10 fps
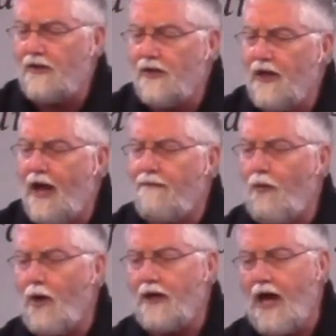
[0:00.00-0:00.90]
to God for
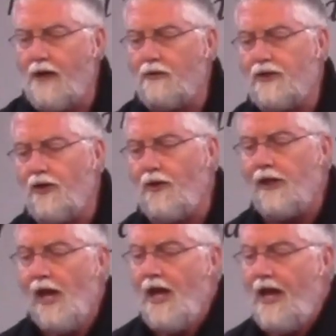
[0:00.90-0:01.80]
what God was
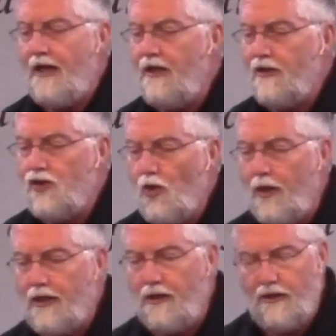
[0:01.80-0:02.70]
doing. And his
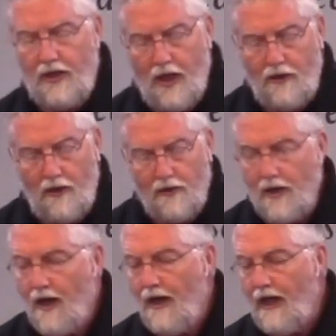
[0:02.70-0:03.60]
joy continues
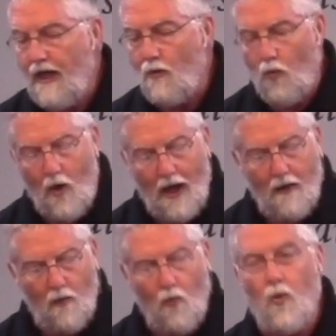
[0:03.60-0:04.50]
in
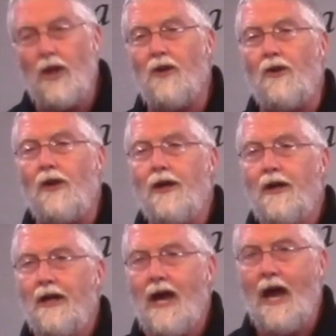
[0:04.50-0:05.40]
what will
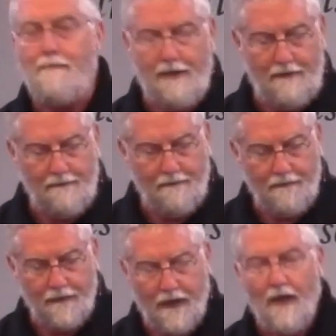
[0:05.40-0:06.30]
happen.
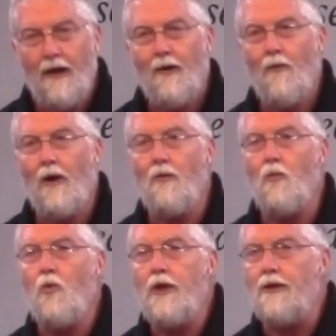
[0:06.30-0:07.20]
What
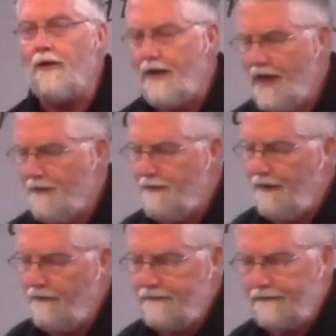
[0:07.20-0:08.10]
will
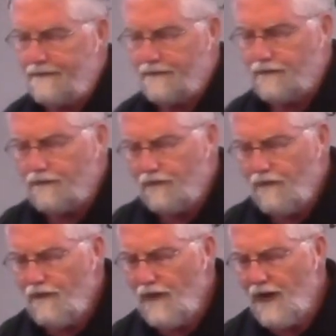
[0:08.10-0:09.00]
happen?
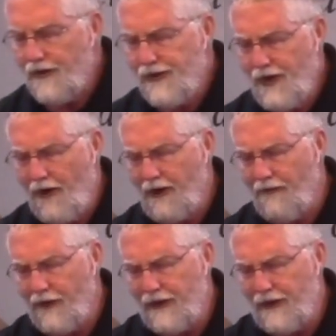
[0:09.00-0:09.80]
Starting in verse